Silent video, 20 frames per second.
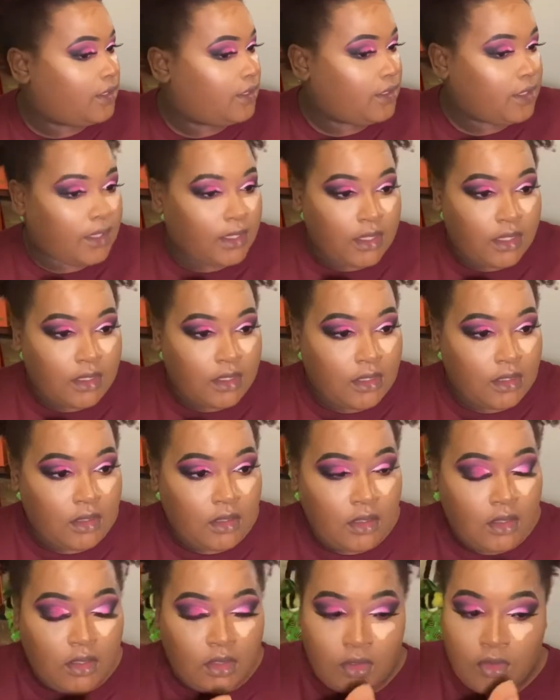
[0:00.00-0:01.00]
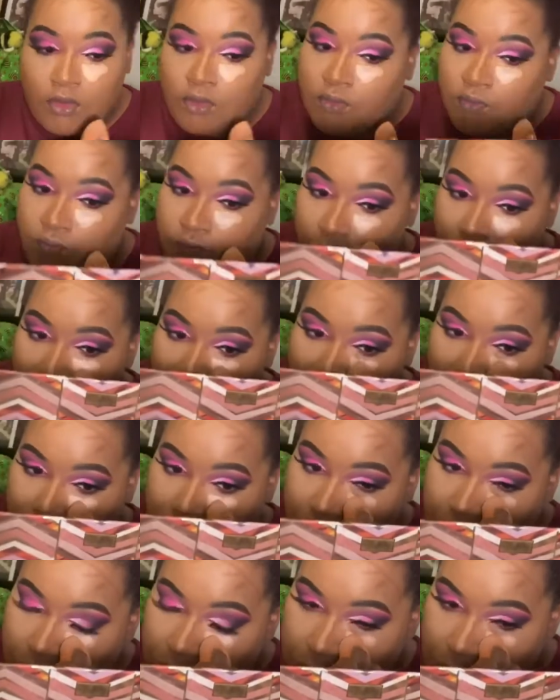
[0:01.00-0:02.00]
Like, full
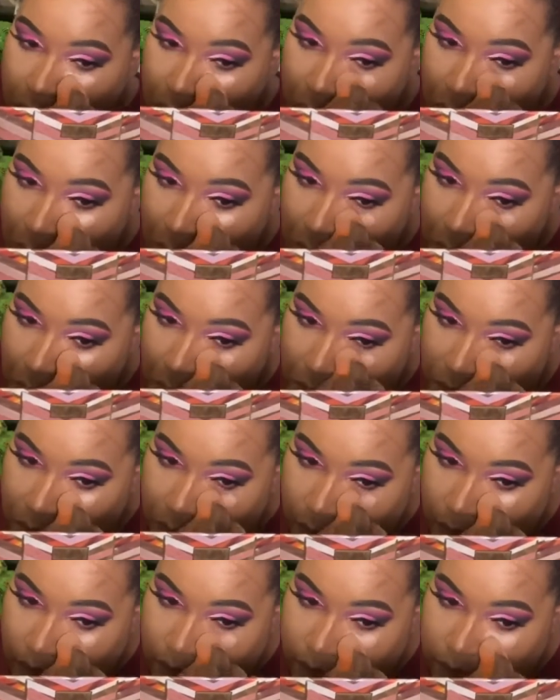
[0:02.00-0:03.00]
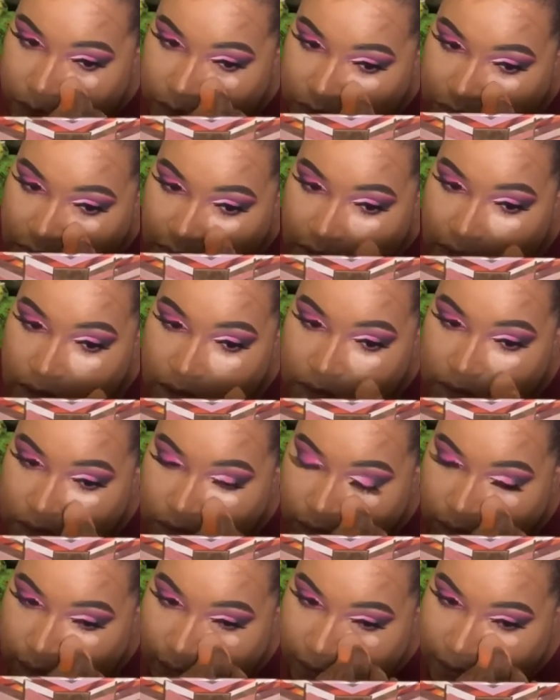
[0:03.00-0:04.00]
coverage. So what I would say is
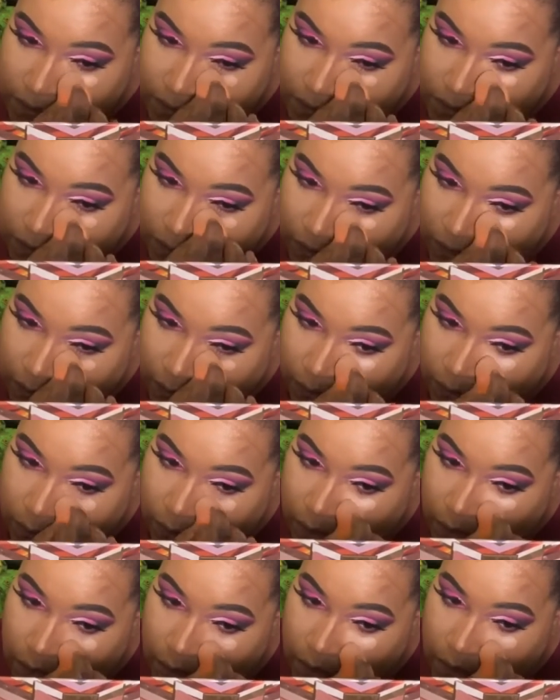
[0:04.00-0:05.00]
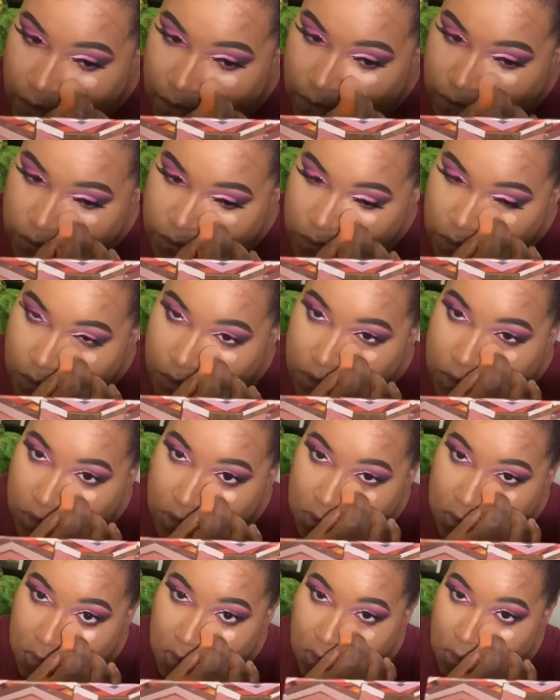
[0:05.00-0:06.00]
let it sit a little longer so it
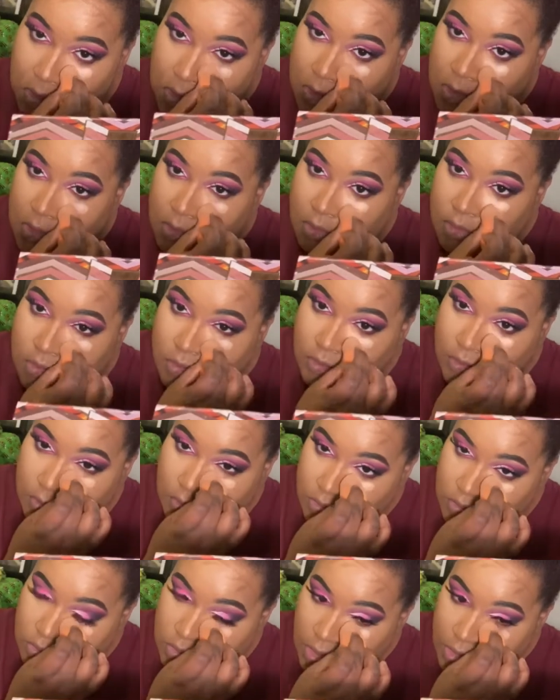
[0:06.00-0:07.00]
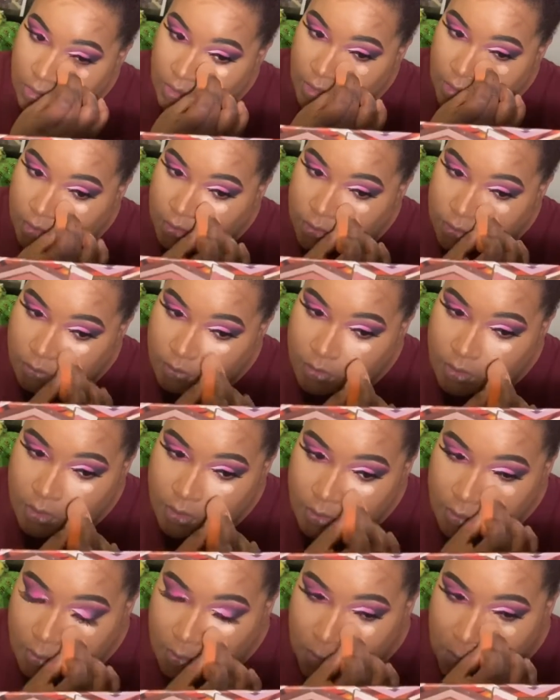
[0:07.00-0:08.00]
can dry down a
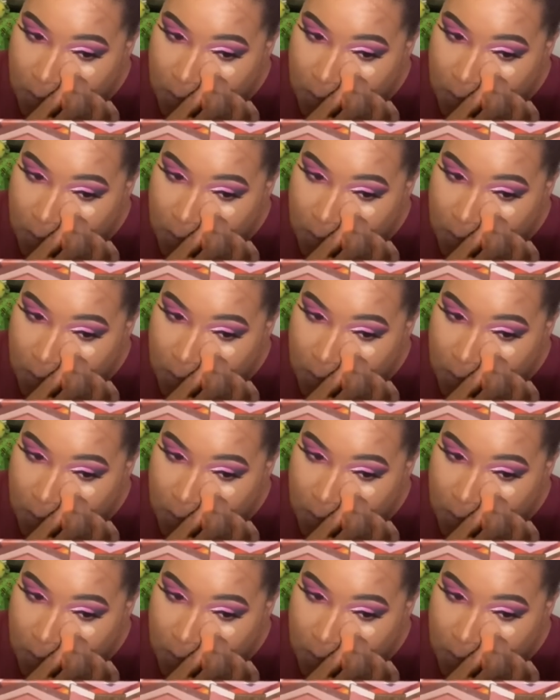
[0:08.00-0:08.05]
bit.